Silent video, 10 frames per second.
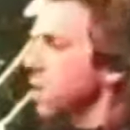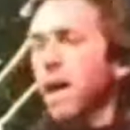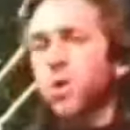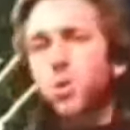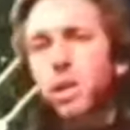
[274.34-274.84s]

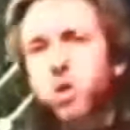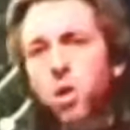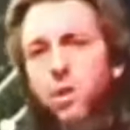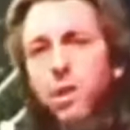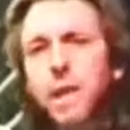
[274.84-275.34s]
As we
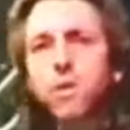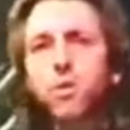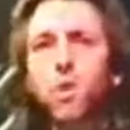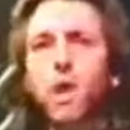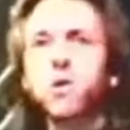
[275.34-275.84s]
look
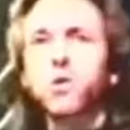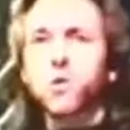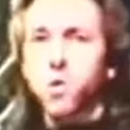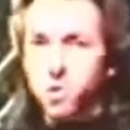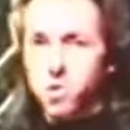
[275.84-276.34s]
into our
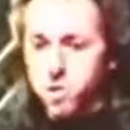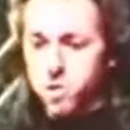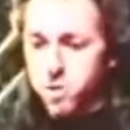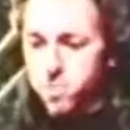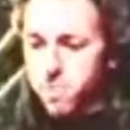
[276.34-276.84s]
solar
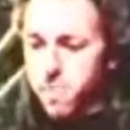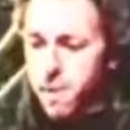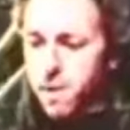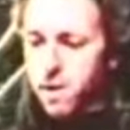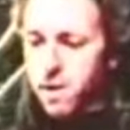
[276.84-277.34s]
system,
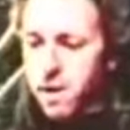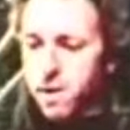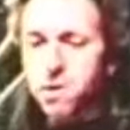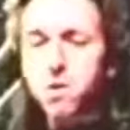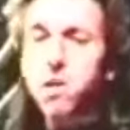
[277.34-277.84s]

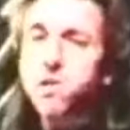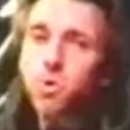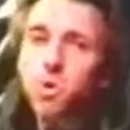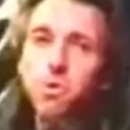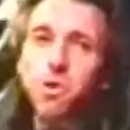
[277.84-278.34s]
and you don't have to
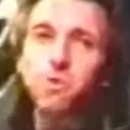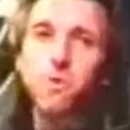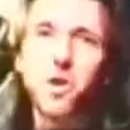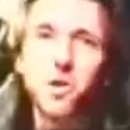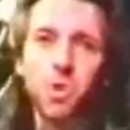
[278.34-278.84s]
look very
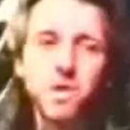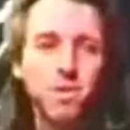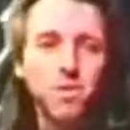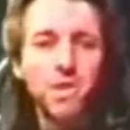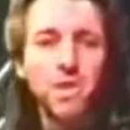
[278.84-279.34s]
far, really,
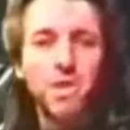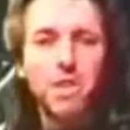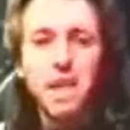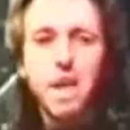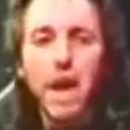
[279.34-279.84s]
to see that
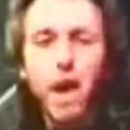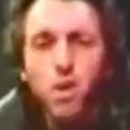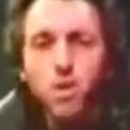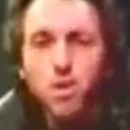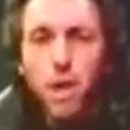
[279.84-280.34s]

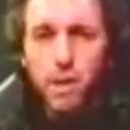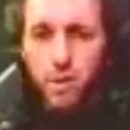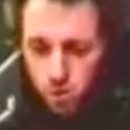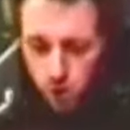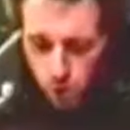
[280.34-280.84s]
our
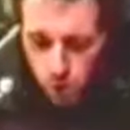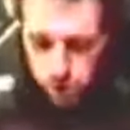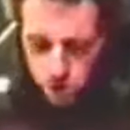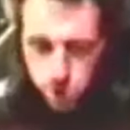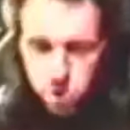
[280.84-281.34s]
scientists and our
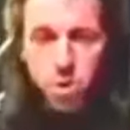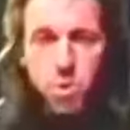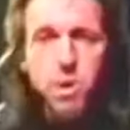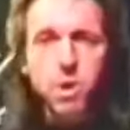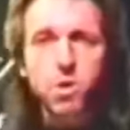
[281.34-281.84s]
researchers are
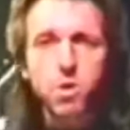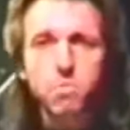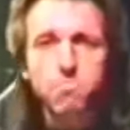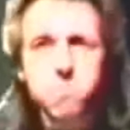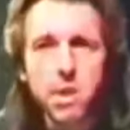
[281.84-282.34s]
spending a
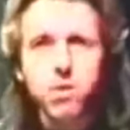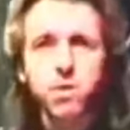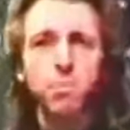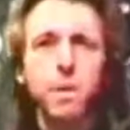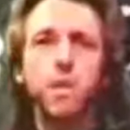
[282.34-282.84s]

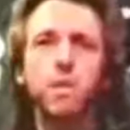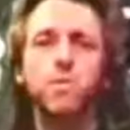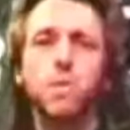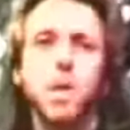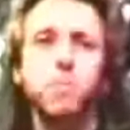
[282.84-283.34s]
tremendous amount
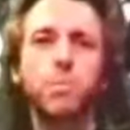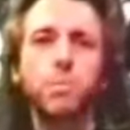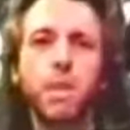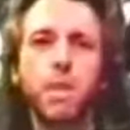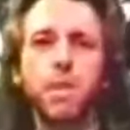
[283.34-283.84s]
of time and
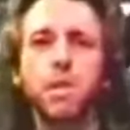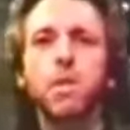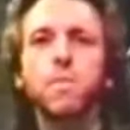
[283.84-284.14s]
money